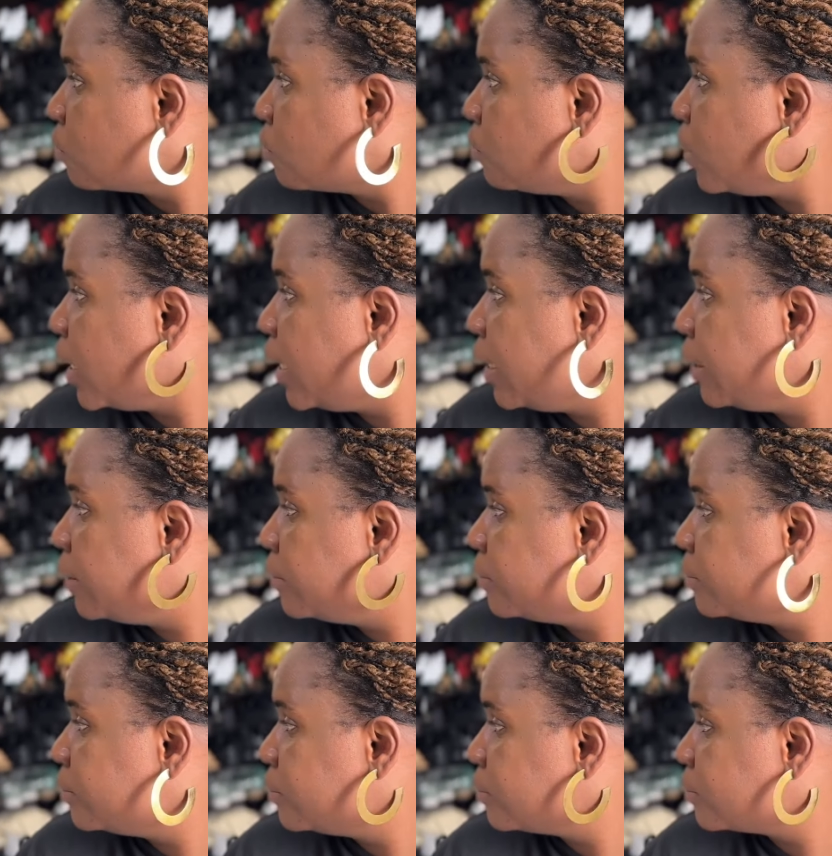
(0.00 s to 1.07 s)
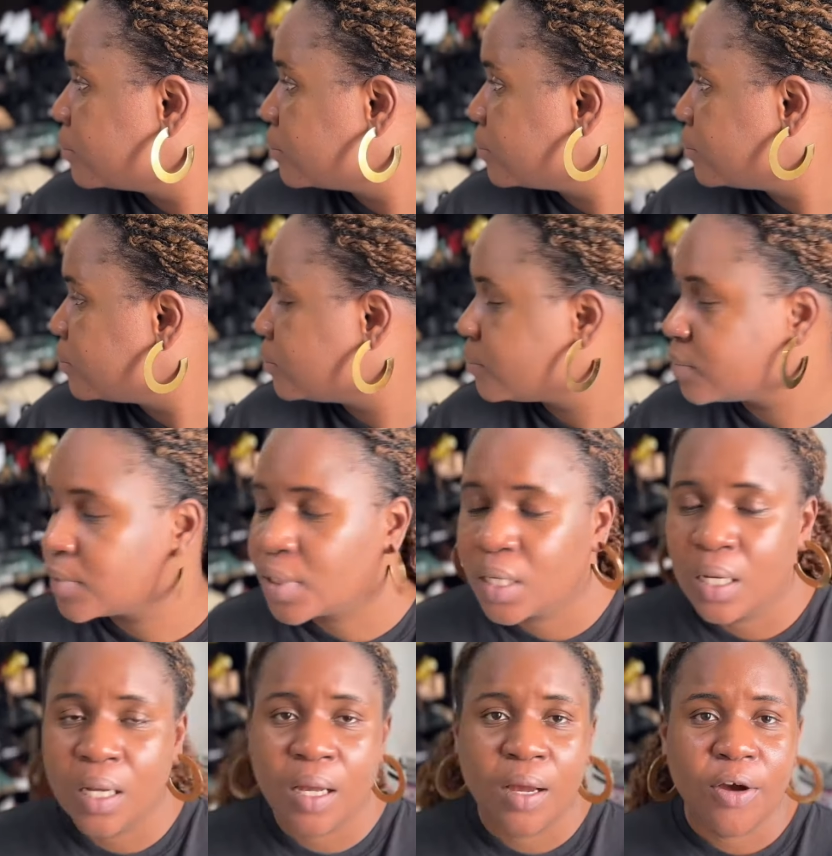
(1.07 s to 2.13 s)
Bye.
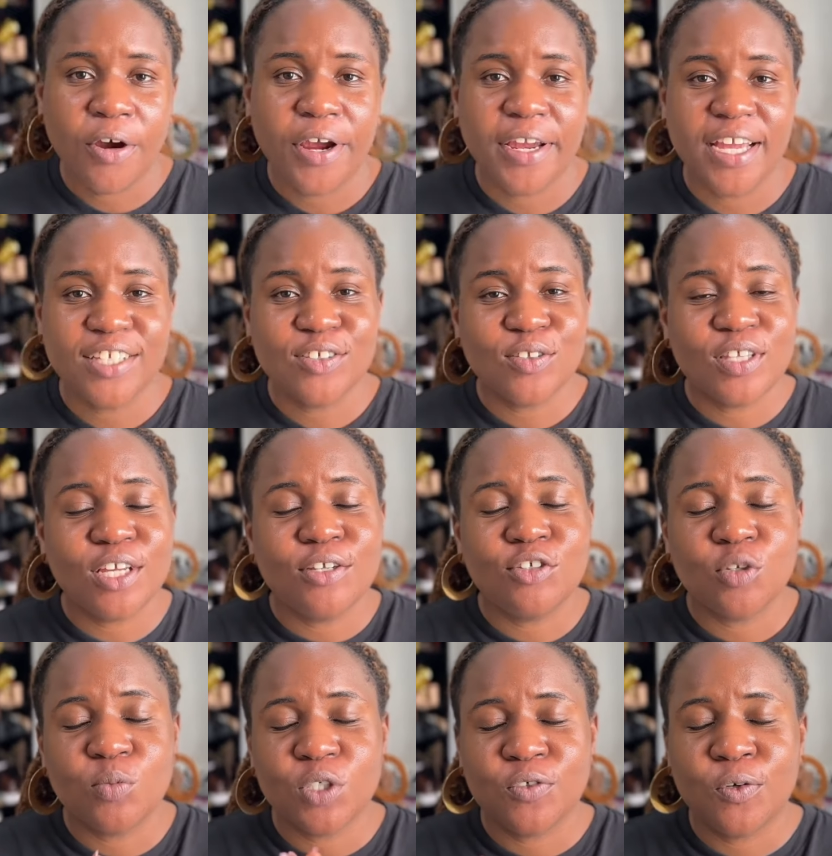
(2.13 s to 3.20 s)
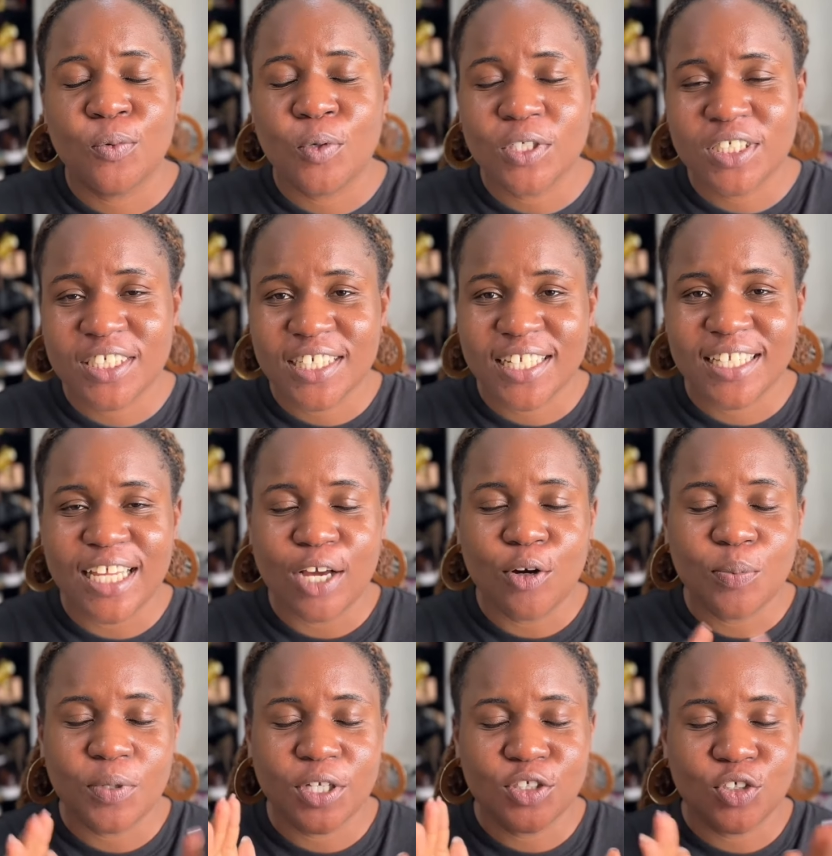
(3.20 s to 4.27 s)
Alright guys, so thank you so much for watching. I
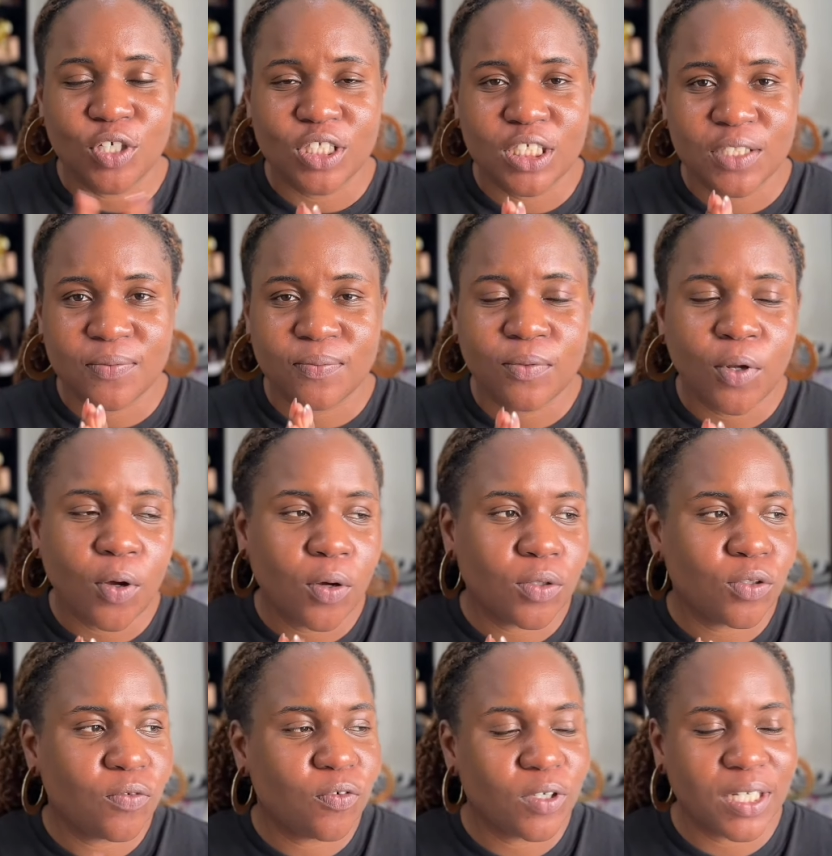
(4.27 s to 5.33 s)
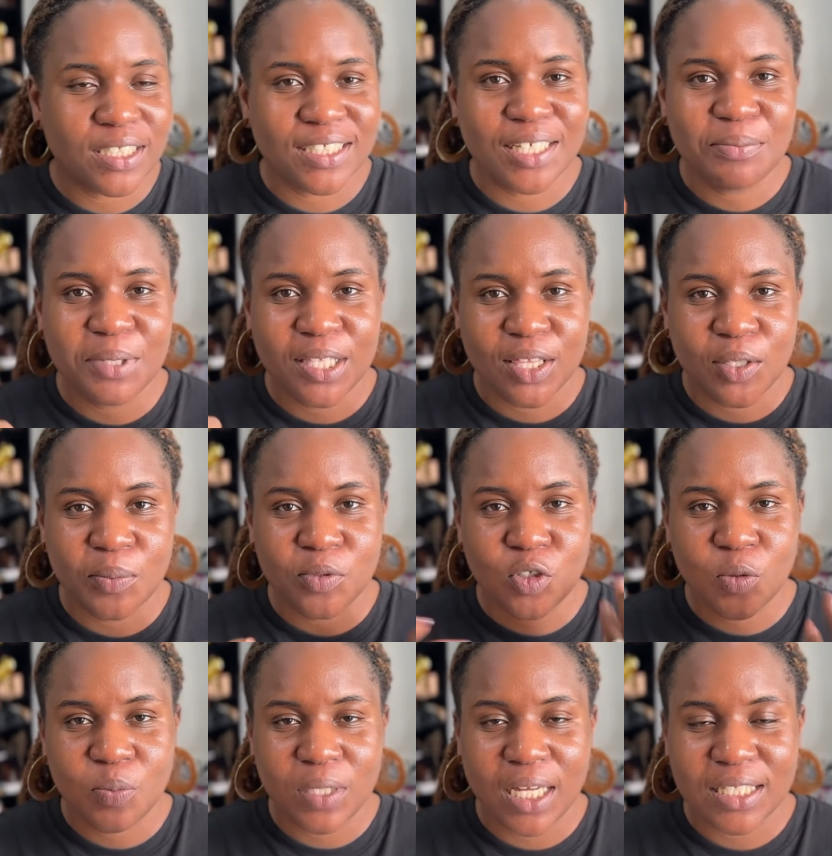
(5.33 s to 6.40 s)
hope you enjoyed this vlog. Don't forget to give me a thumbs
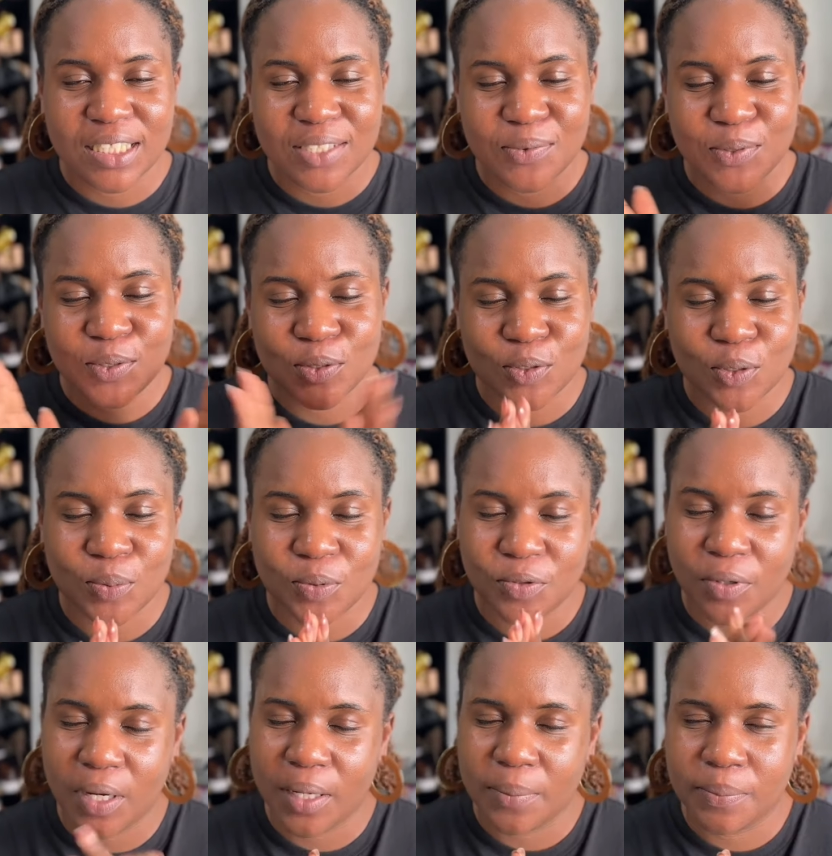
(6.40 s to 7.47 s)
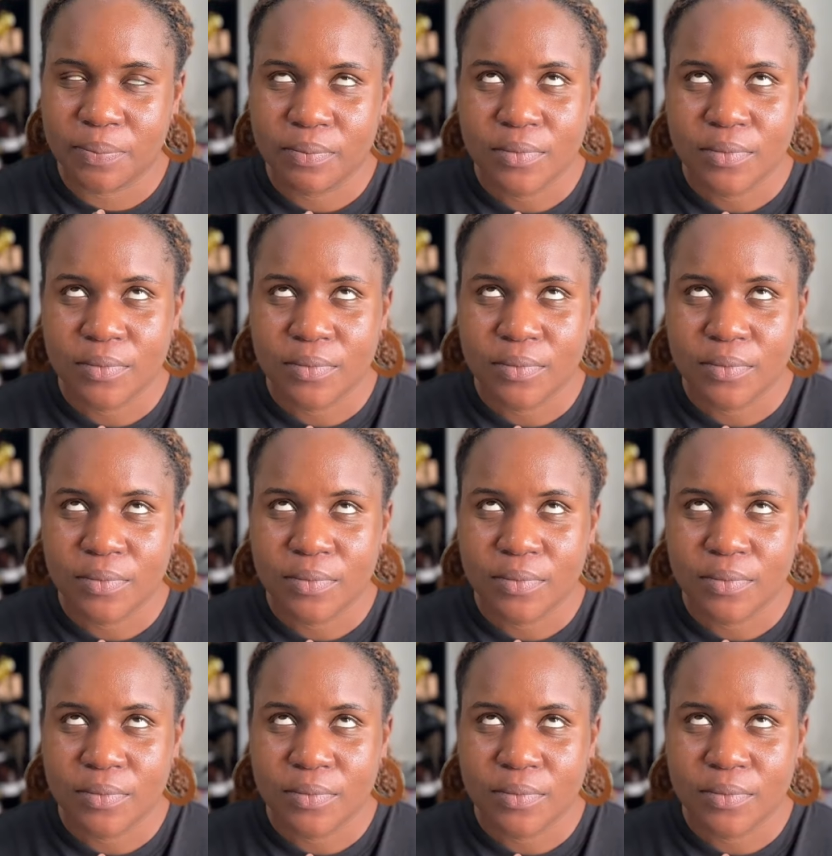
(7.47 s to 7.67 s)
up, like this video, subscribe.